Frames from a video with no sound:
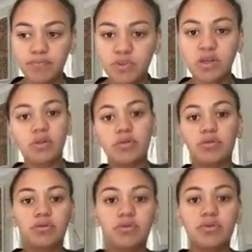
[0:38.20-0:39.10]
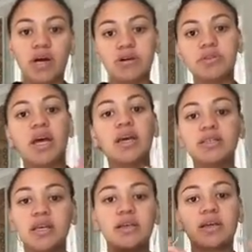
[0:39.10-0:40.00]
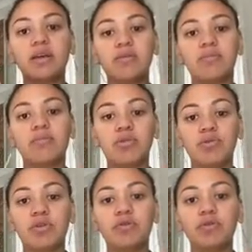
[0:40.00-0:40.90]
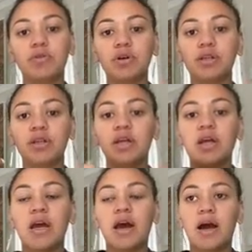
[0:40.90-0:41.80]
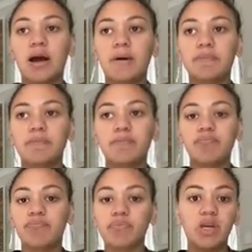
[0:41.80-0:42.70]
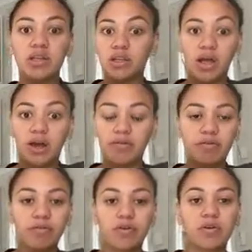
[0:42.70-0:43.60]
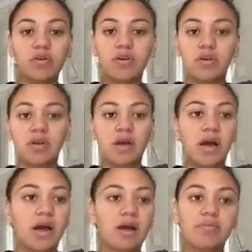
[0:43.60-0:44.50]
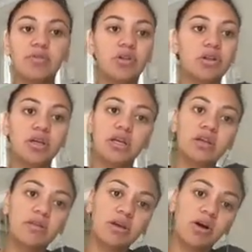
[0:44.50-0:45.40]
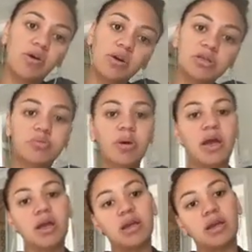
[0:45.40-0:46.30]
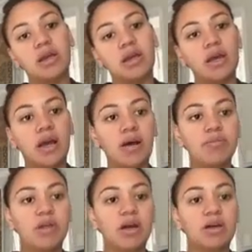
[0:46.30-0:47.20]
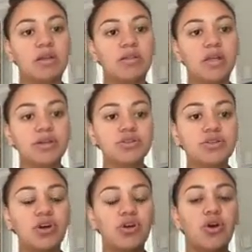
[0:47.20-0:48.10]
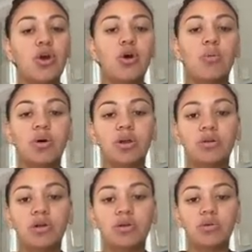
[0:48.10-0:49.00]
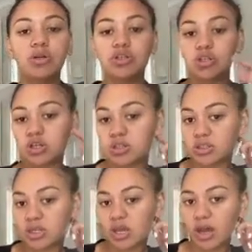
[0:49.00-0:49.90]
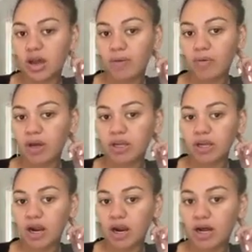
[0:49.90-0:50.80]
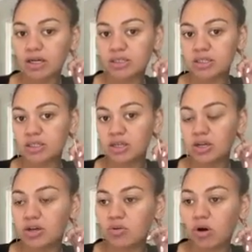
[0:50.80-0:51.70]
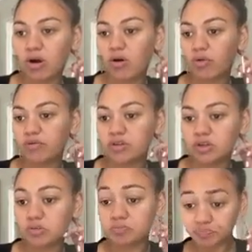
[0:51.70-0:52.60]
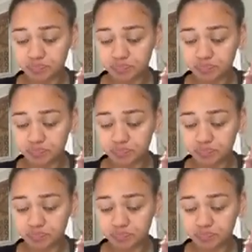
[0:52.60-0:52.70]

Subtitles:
get through our days and keep moving forward in life, not letting anything hold us back, that kind of thing. So one of the questions that I get asked quite often